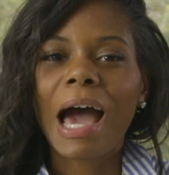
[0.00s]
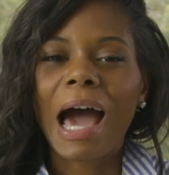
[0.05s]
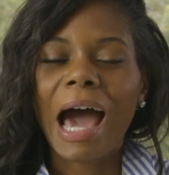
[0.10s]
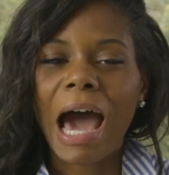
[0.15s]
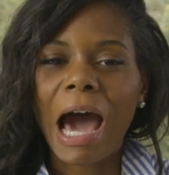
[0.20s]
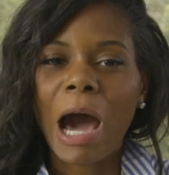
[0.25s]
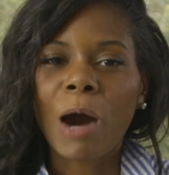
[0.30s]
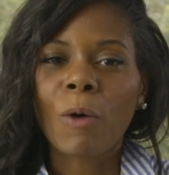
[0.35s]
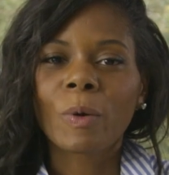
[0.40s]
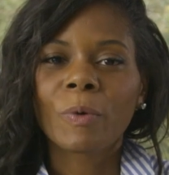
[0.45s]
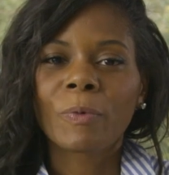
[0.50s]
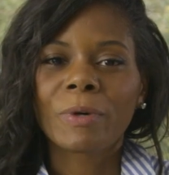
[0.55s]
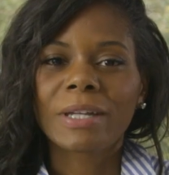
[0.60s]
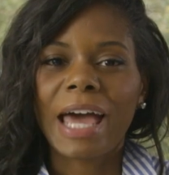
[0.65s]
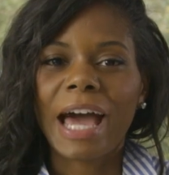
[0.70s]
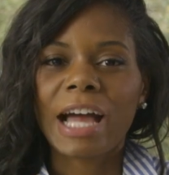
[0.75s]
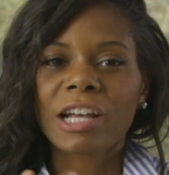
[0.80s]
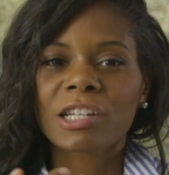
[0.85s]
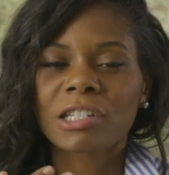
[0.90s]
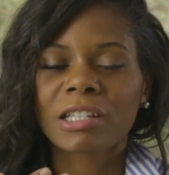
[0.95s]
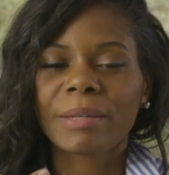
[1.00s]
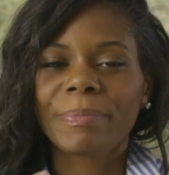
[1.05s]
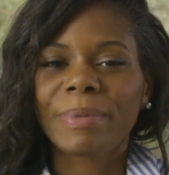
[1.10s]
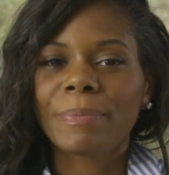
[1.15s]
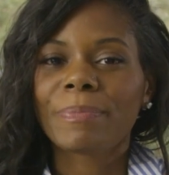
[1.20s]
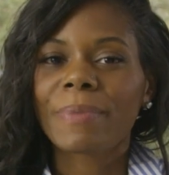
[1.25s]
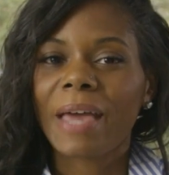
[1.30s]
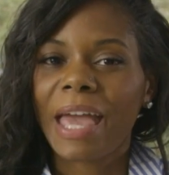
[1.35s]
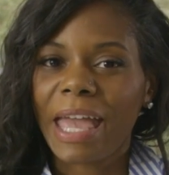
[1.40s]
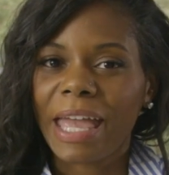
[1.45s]
how we would actually
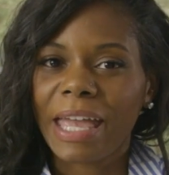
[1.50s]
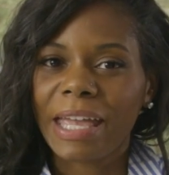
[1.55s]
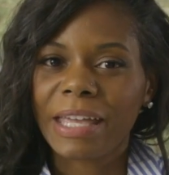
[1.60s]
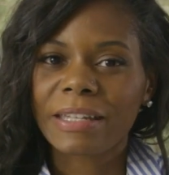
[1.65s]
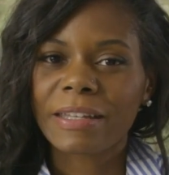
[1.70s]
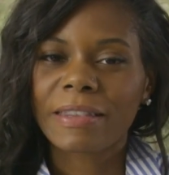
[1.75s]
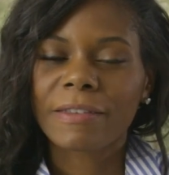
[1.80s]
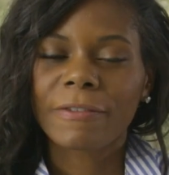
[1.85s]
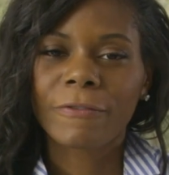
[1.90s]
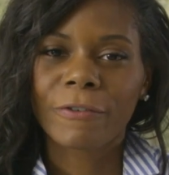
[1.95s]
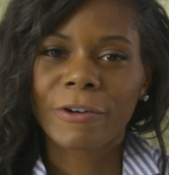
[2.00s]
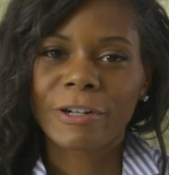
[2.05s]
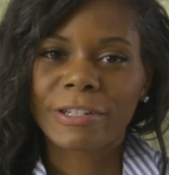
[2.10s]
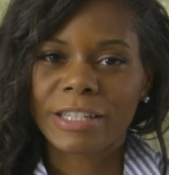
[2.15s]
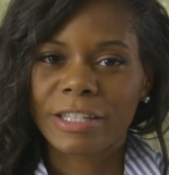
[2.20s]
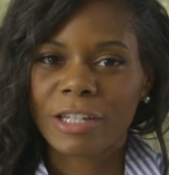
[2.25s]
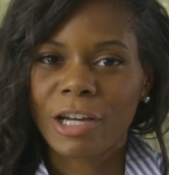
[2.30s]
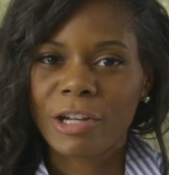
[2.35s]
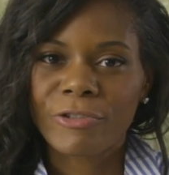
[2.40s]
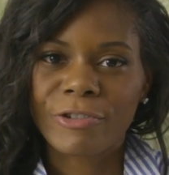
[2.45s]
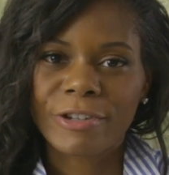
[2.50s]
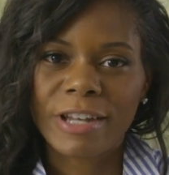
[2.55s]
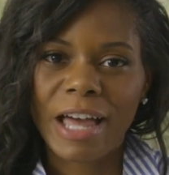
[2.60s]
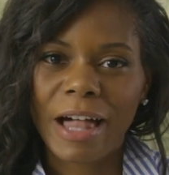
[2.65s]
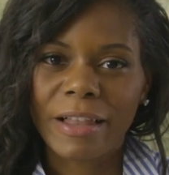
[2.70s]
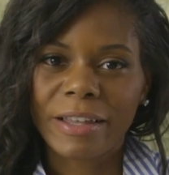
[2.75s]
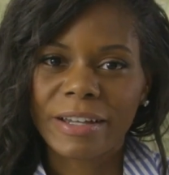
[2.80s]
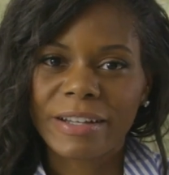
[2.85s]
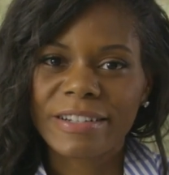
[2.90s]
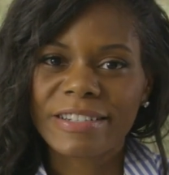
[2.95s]
be paid the
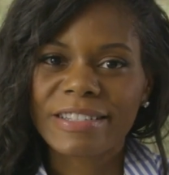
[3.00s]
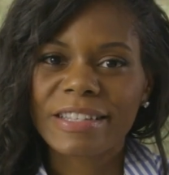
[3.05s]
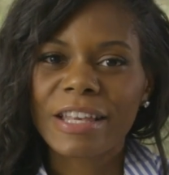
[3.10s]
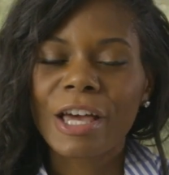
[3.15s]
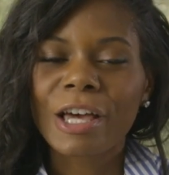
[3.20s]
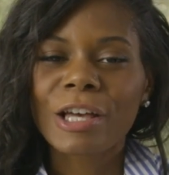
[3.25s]
$1,400.